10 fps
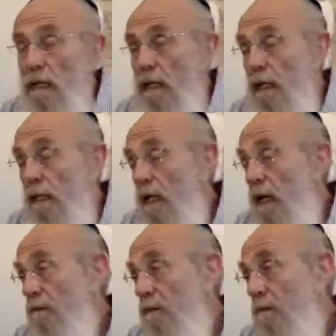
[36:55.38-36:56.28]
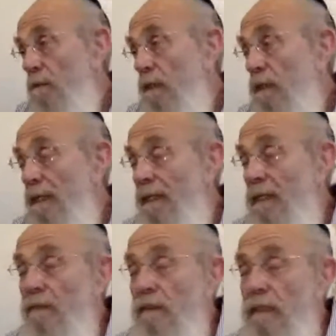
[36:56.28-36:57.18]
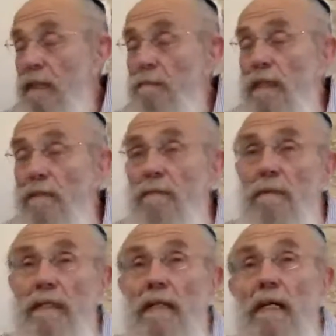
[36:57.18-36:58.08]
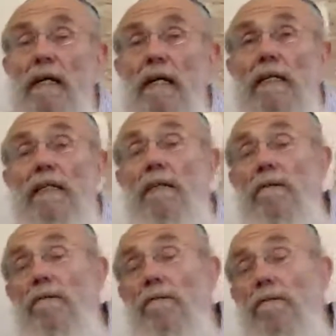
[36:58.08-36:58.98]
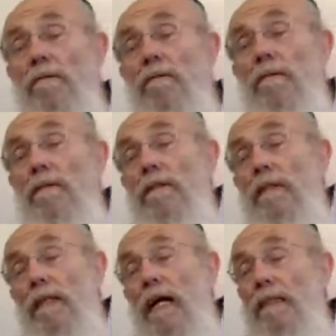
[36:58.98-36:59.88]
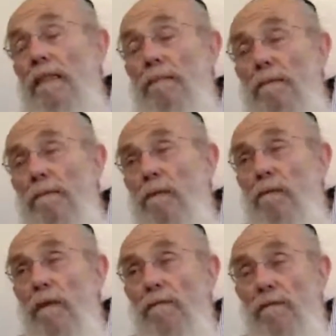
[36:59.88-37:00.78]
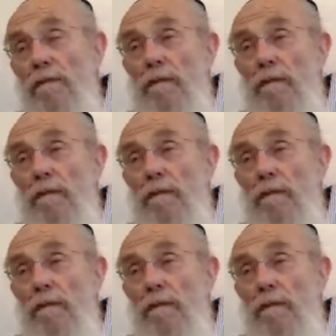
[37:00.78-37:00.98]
and I have something negative to say about everybody. You know, the people who run for